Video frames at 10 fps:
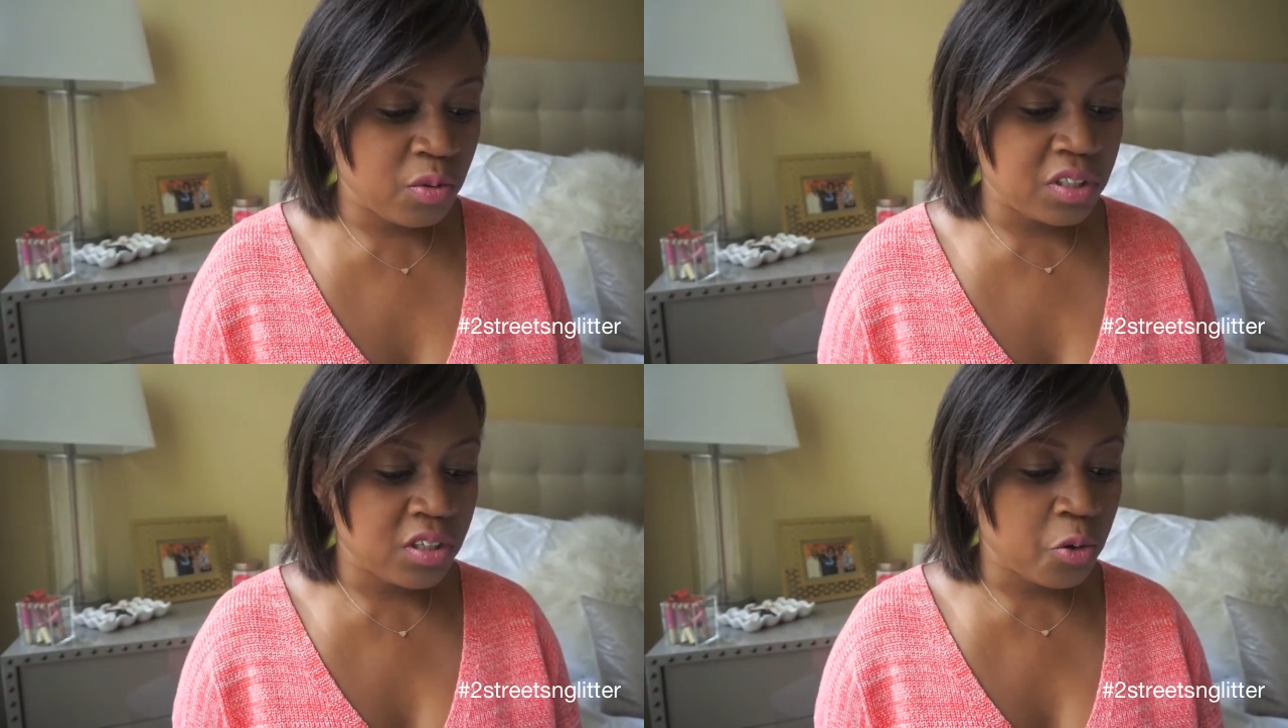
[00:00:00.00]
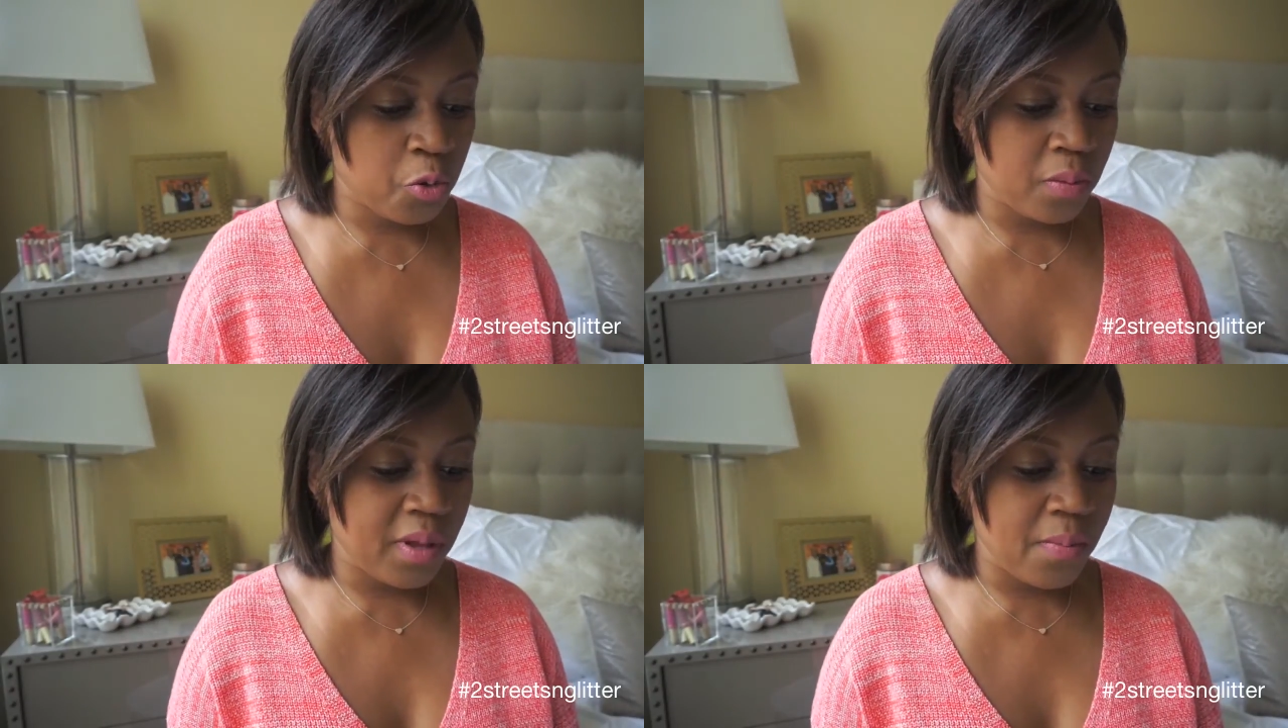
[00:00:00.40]
rich and
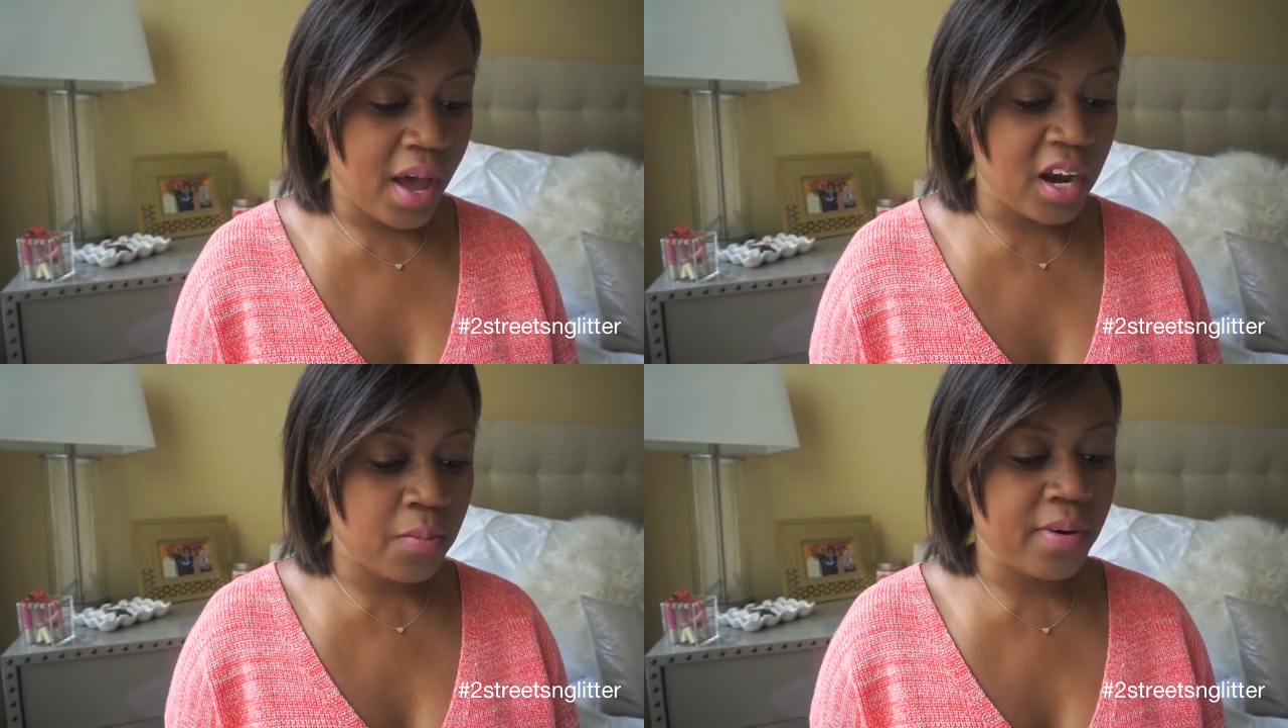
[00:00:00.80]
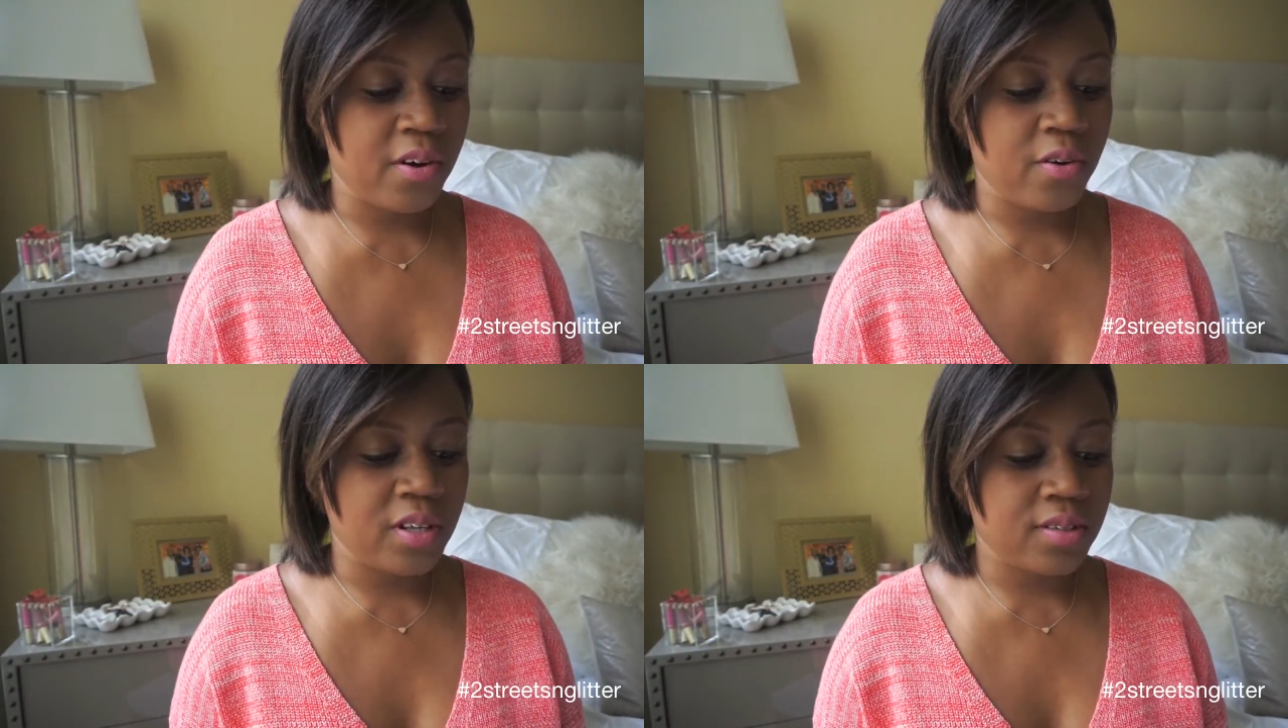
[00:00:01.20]
creamy body
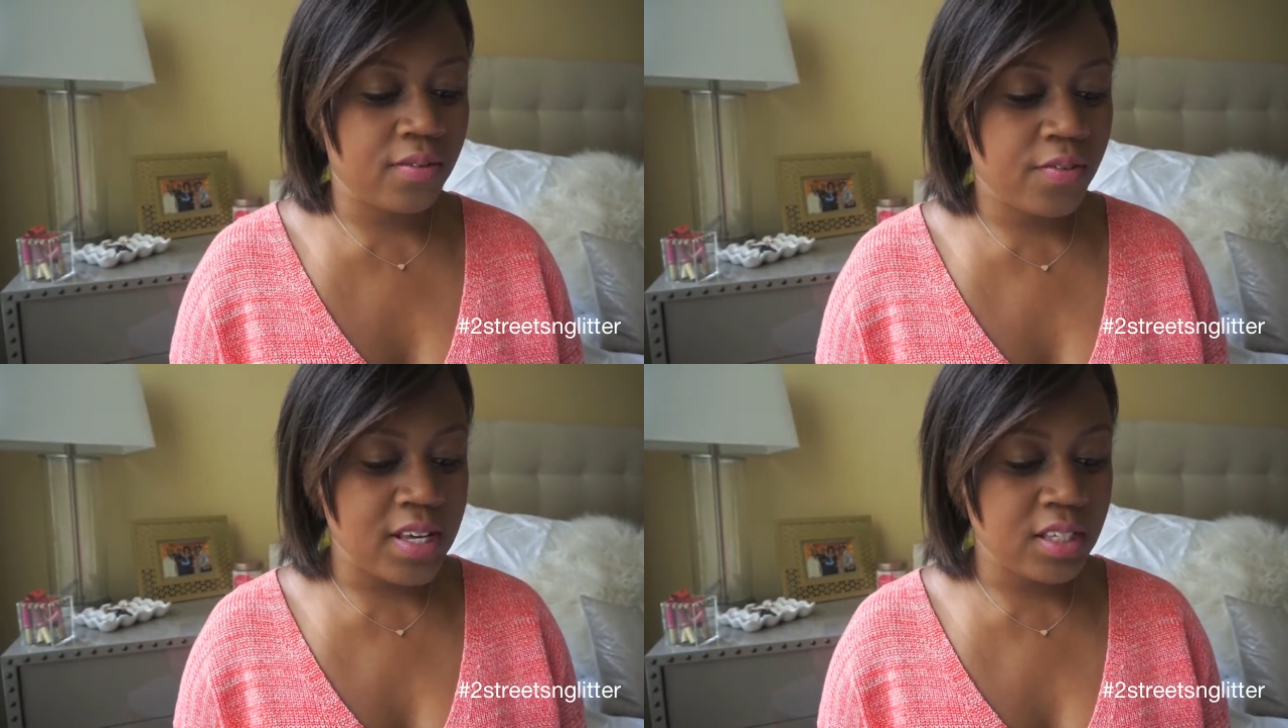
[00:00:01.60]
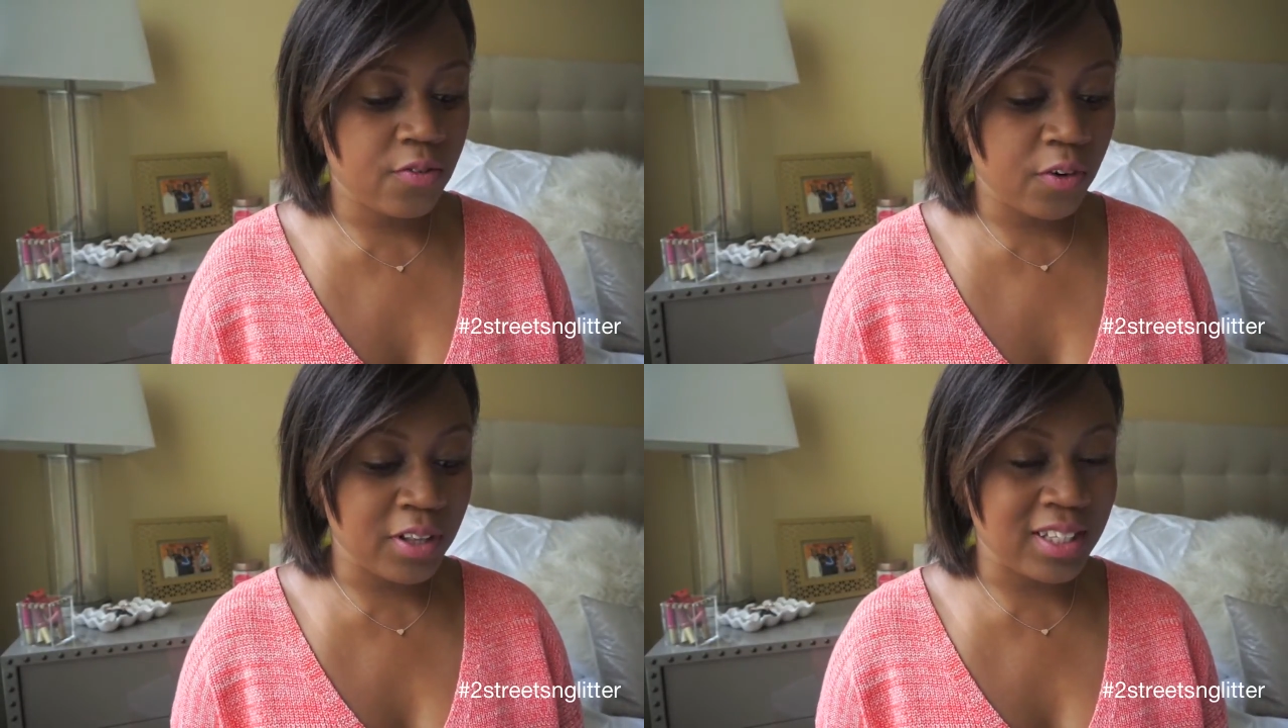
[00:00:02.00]
butter is a
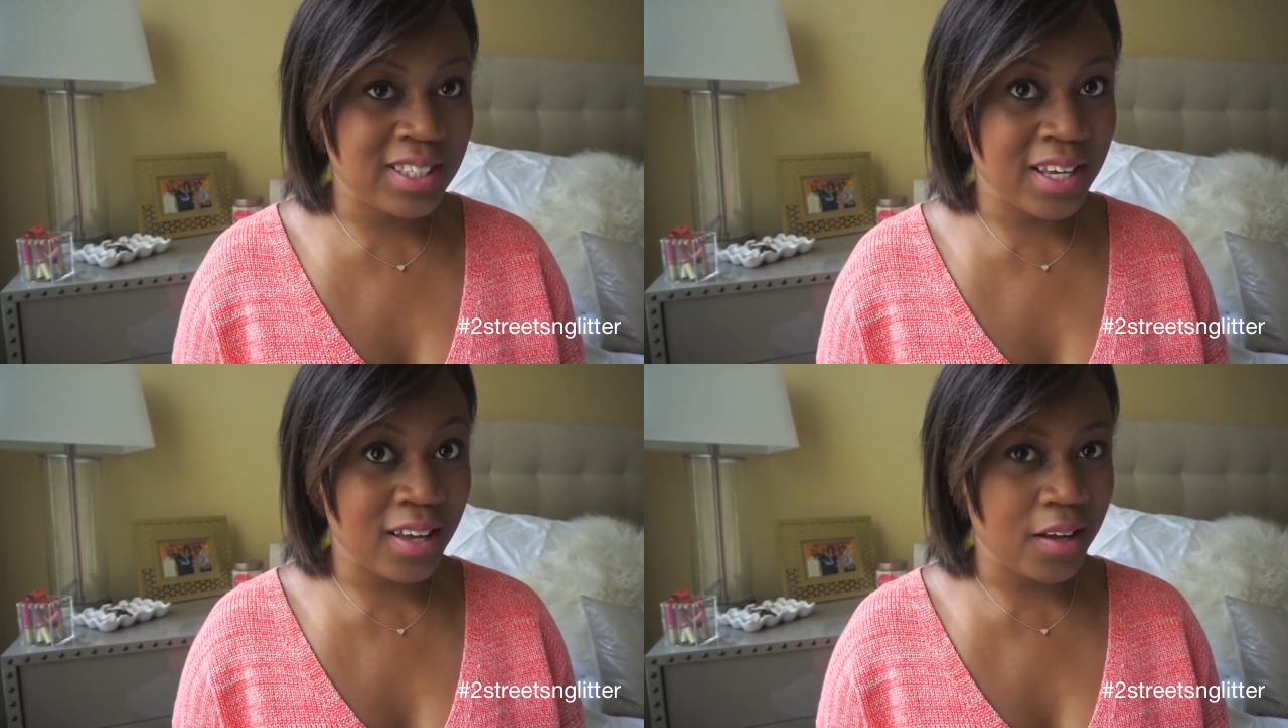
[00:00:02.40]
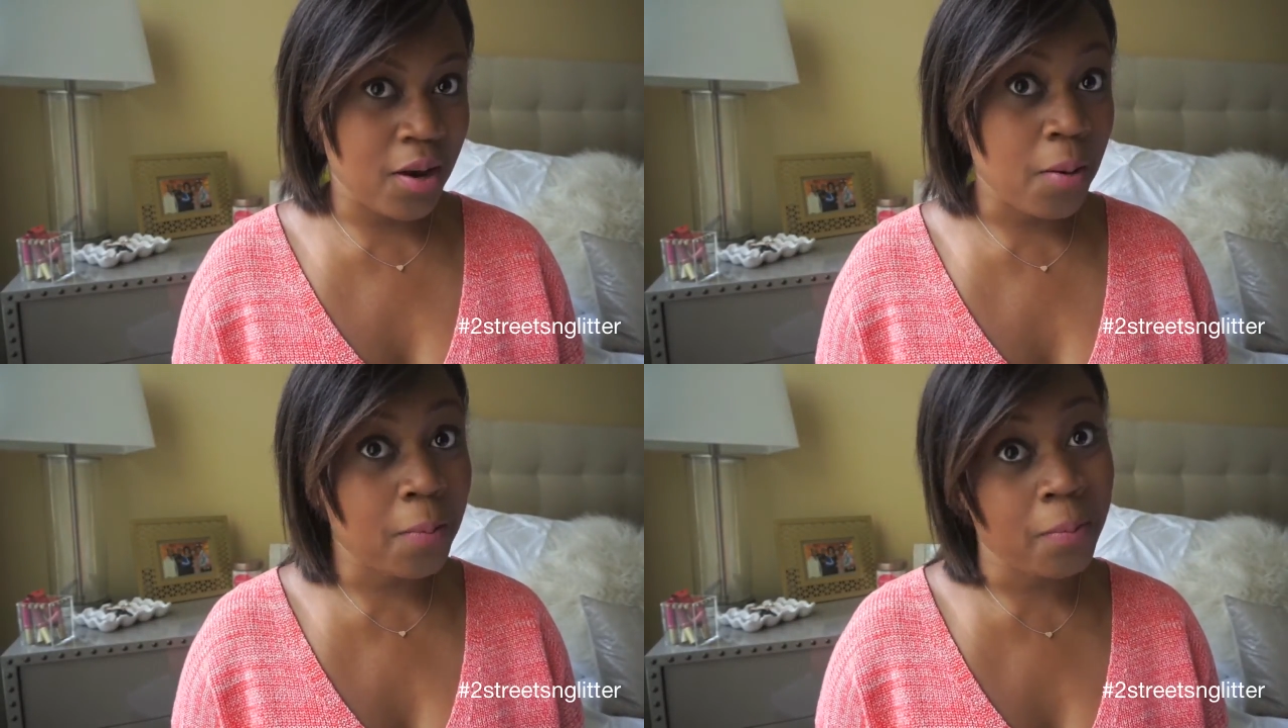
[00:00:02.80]
feast for the skin,